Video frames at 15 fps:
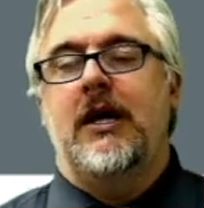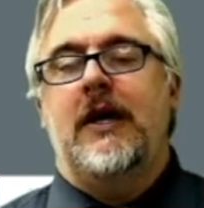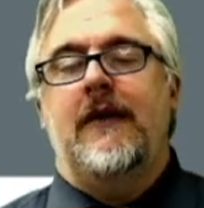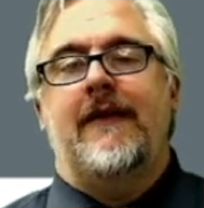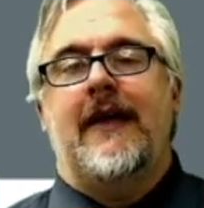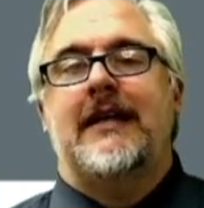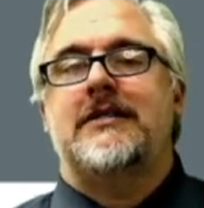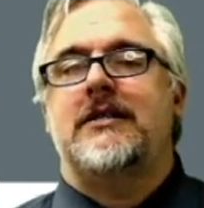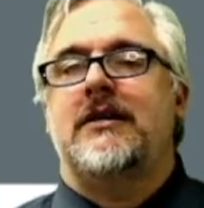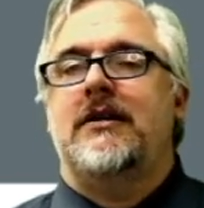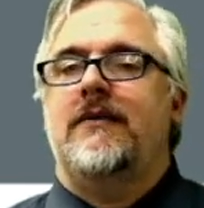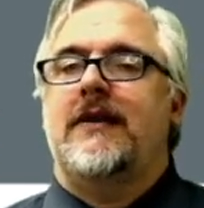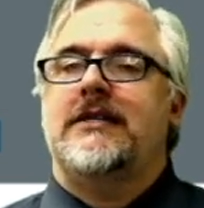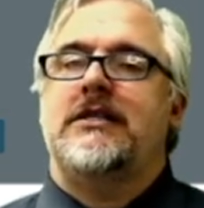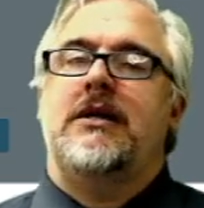That's an
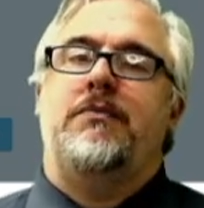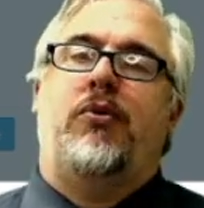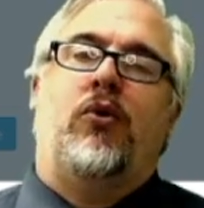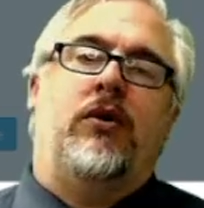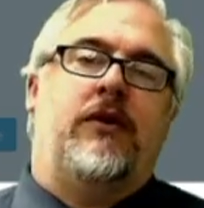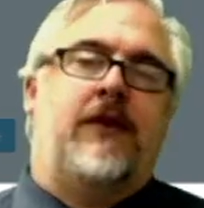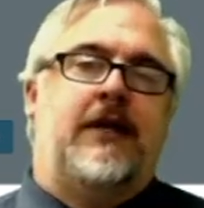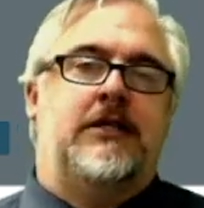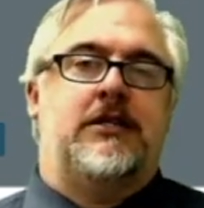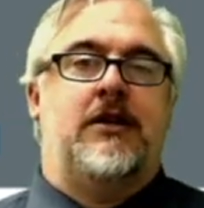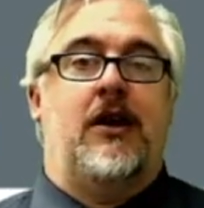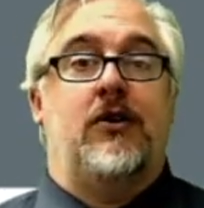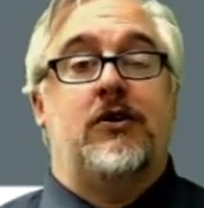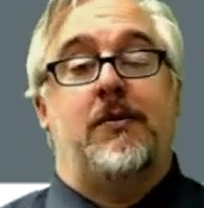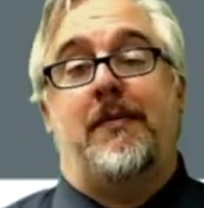important thing to
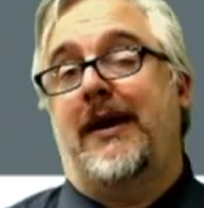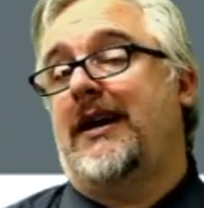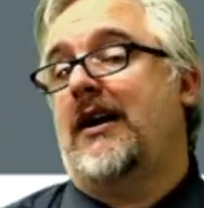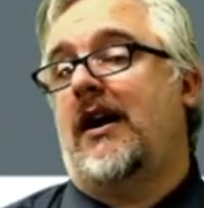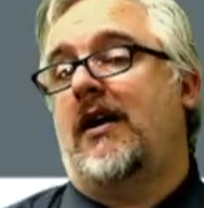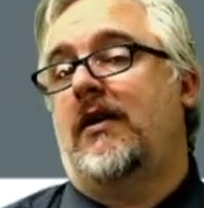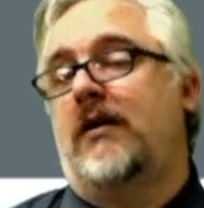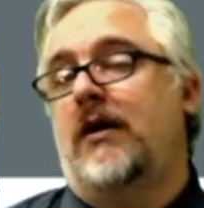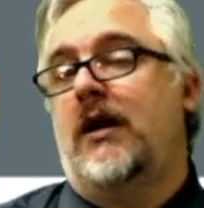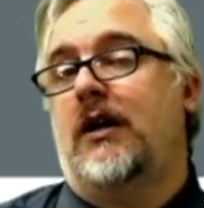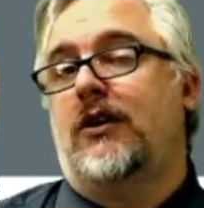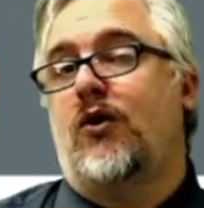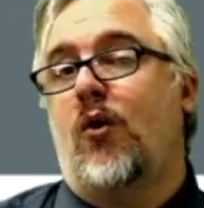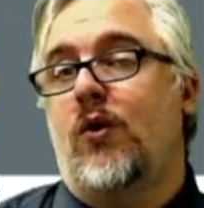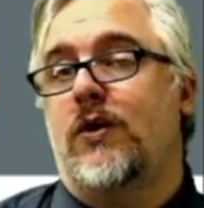know to make our
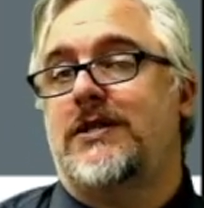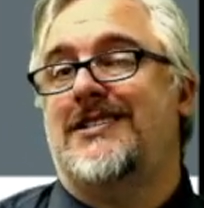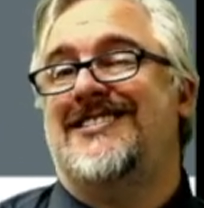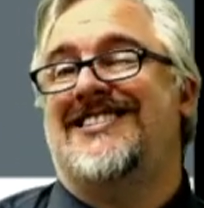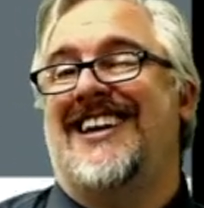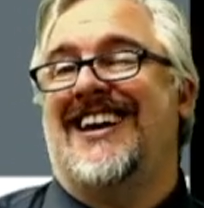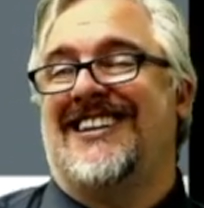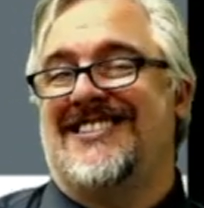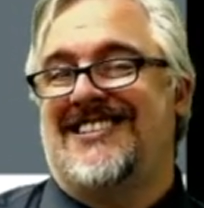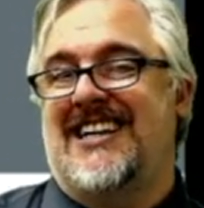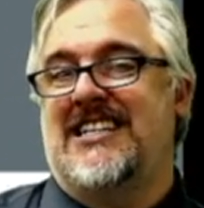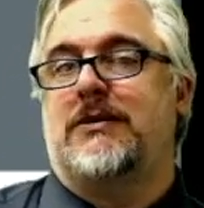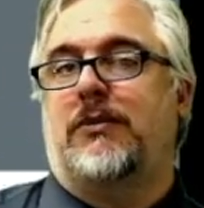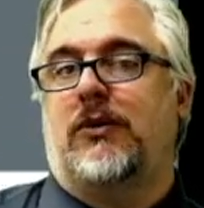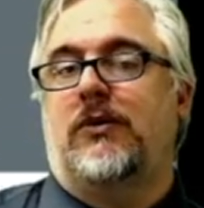courses
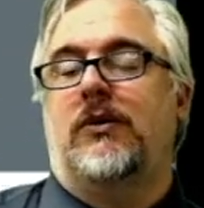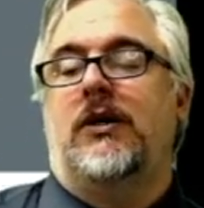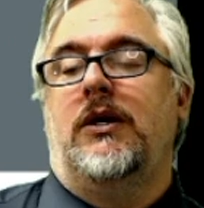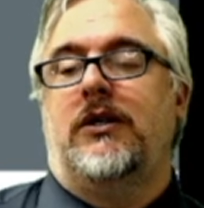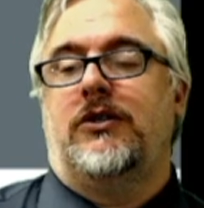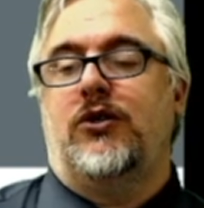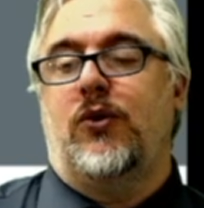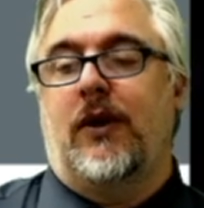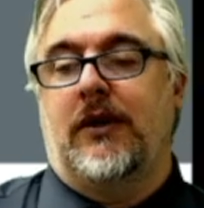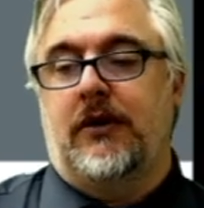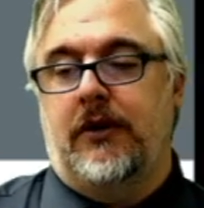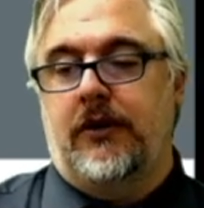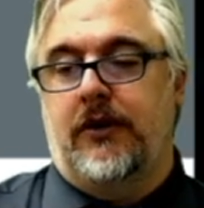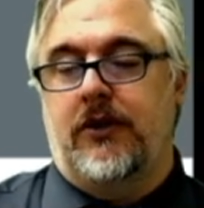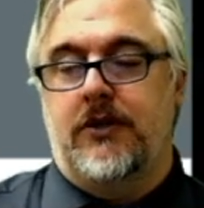accessible to our
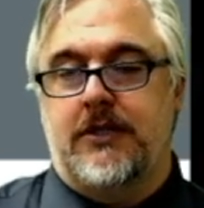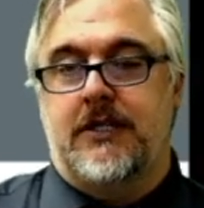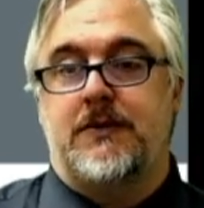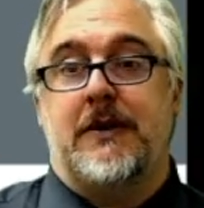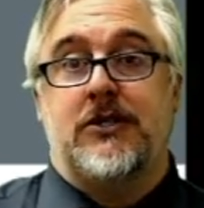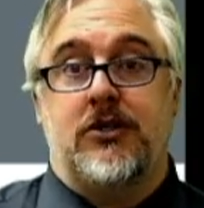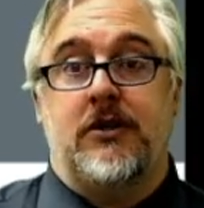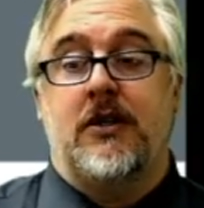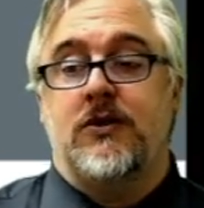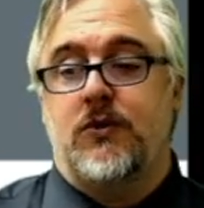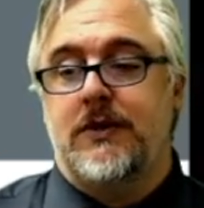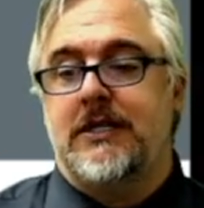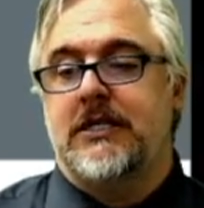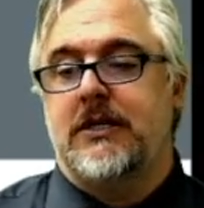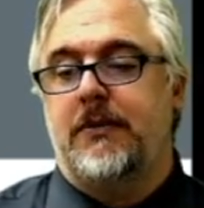learners, especially those with
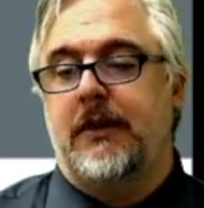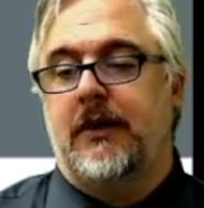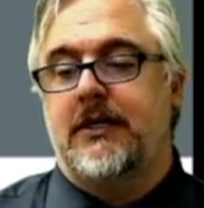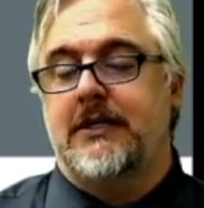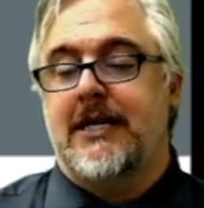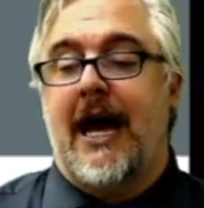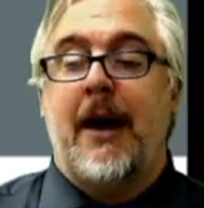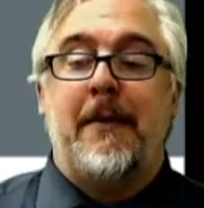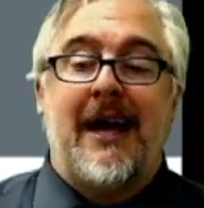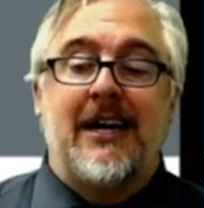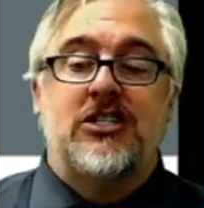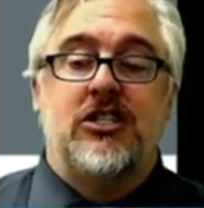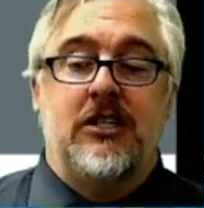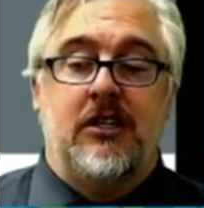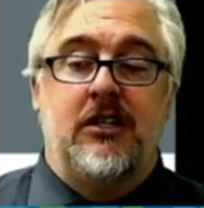disabilities. I'm
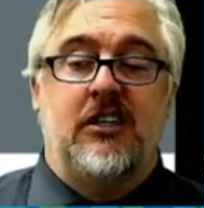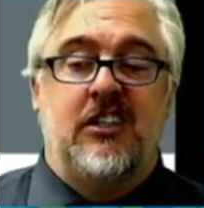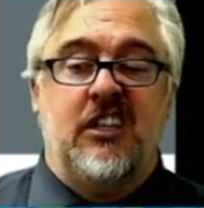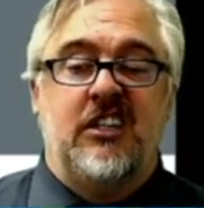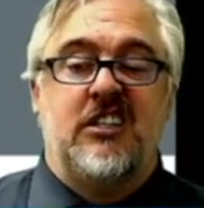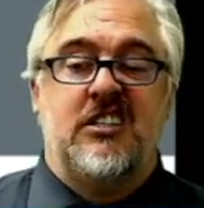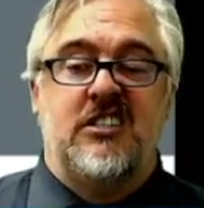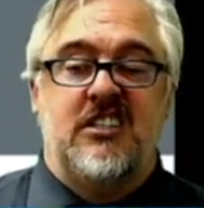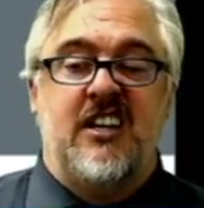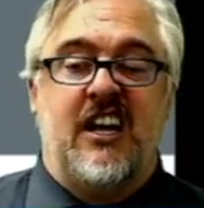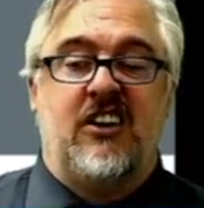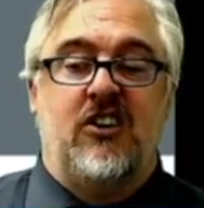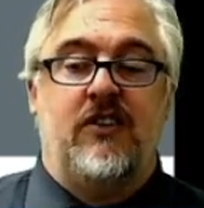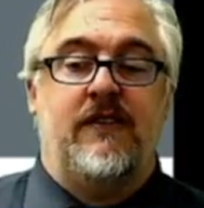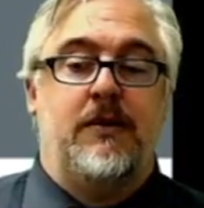actually going to click this
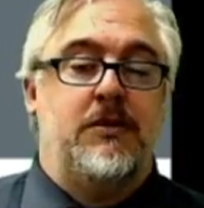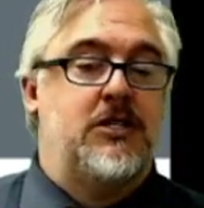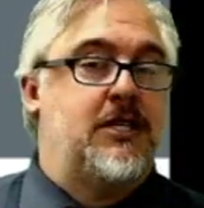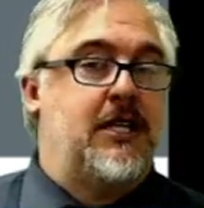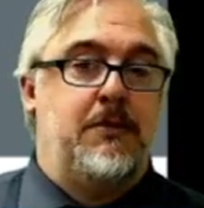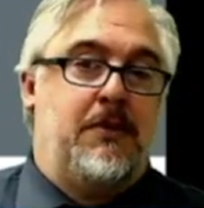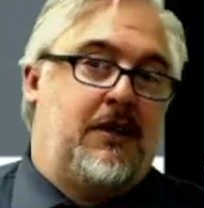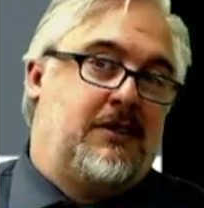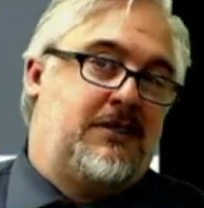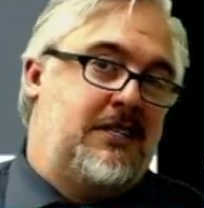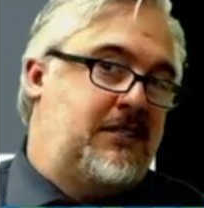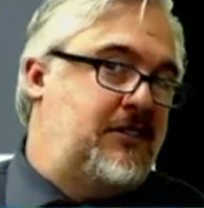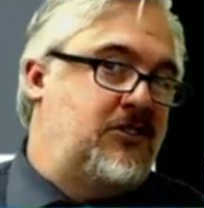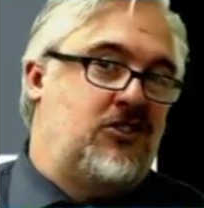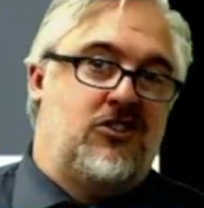decorative image thing because
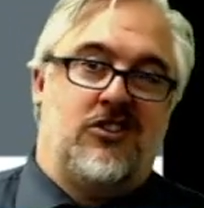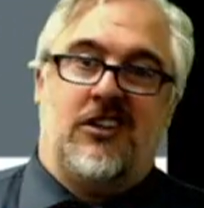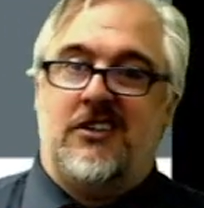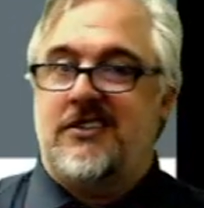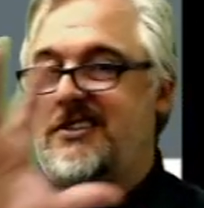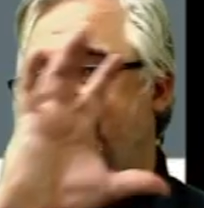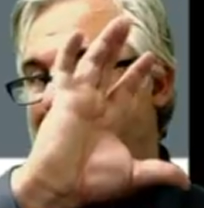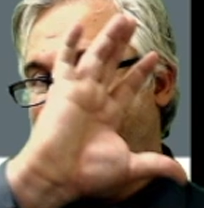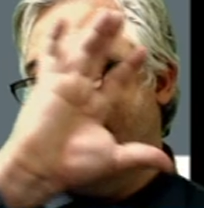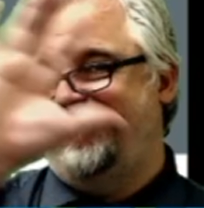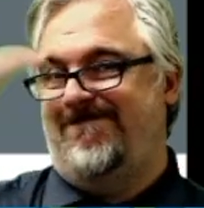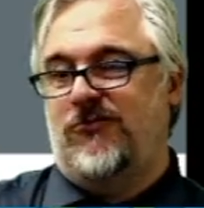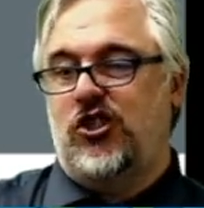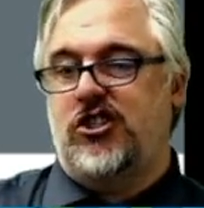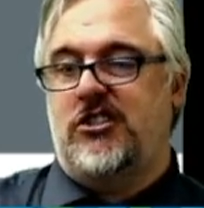this is just
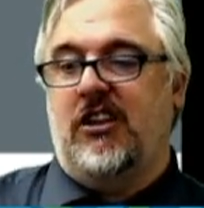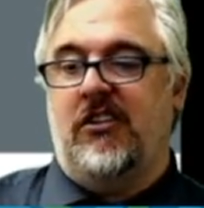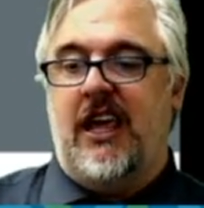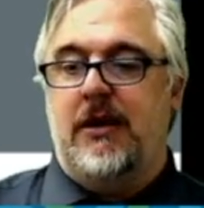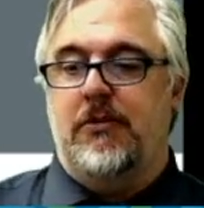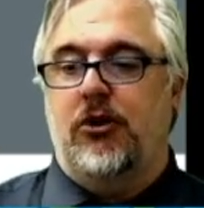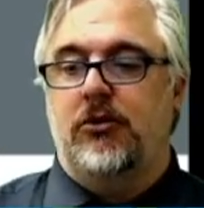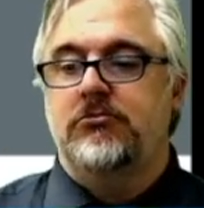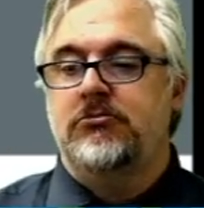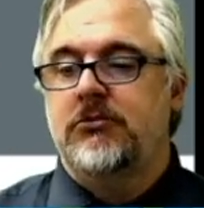a label.